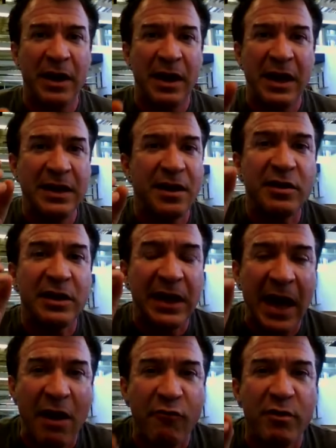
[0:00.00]
but he
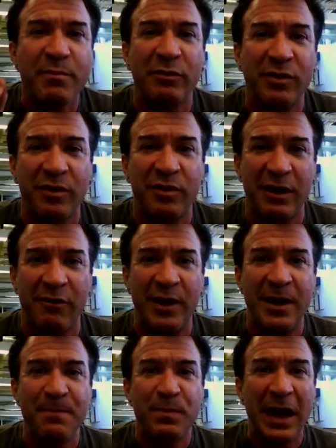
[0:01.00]
doesn't care about the
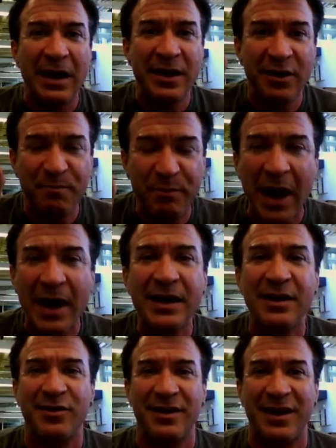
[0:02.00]
theory and his
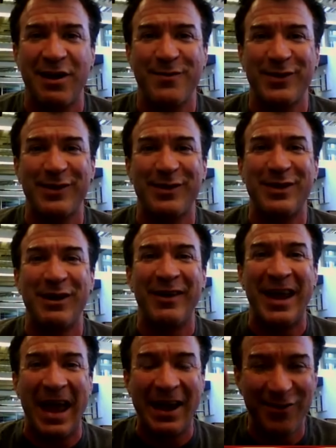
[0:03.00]
body doesn't care about the
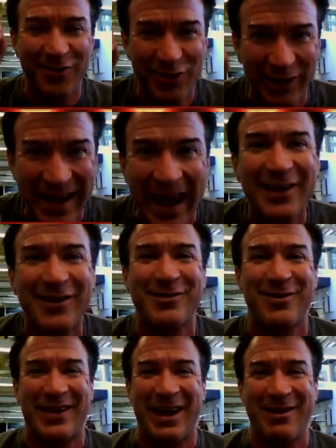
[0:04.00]
theory, and his
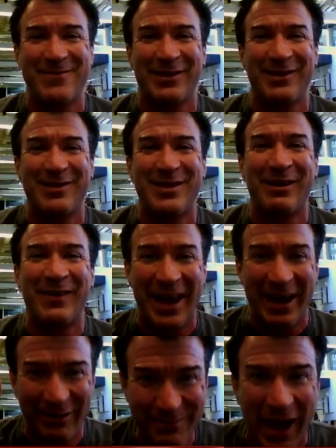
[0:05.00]
genetics don't care about the
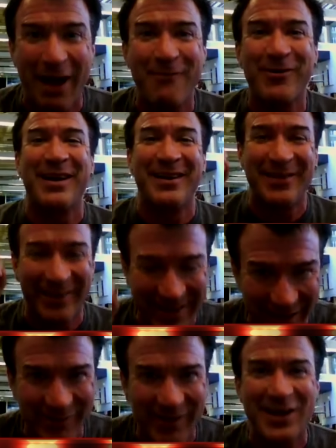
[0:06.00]
theory, and his power and his
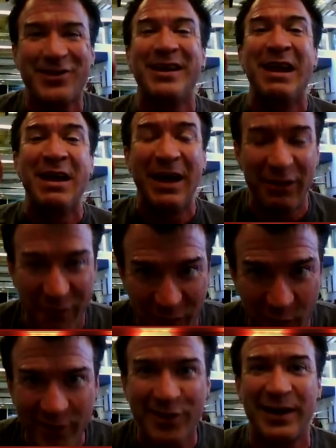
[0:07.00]
acceleration and the
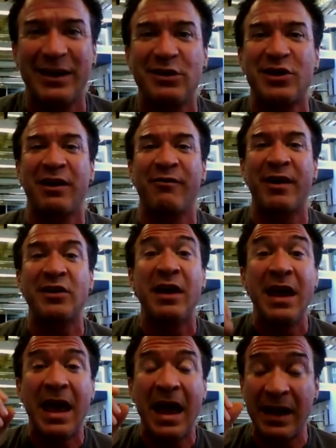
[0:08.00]
force that he
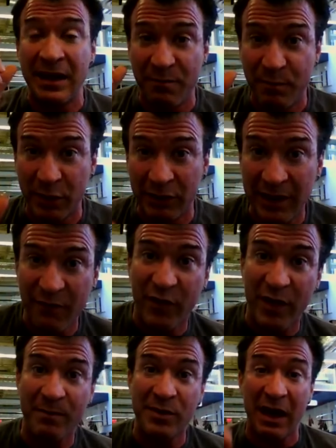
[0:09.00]
generates, and his
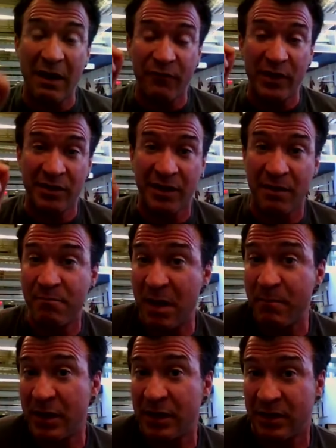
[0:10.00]
belief in himself and his
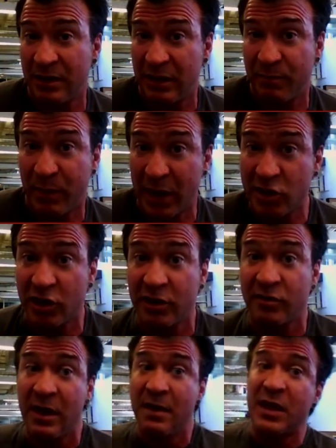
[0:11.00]
commitment to these
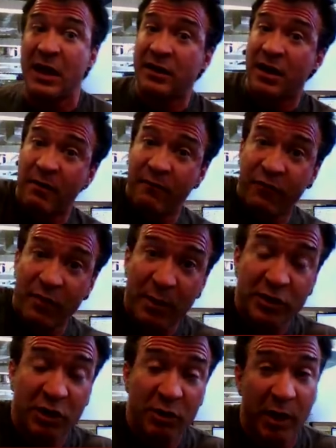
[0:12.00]
punches that come
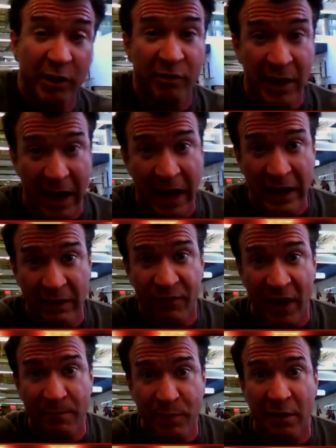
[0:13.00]
from a
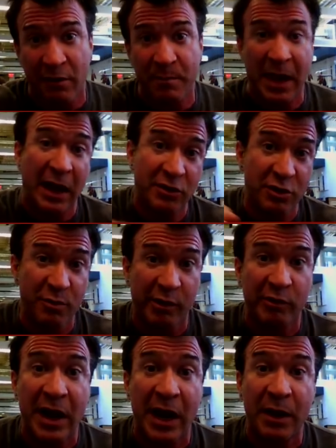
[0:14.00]
285 pound man,
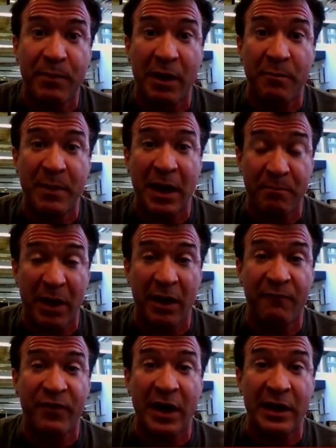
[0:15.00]
290 pound man
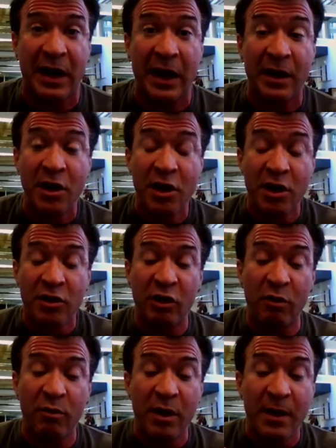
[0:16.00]
by, by night.
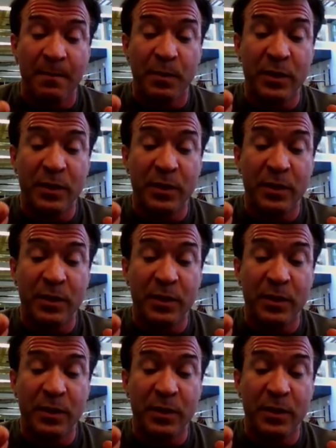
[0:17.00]
So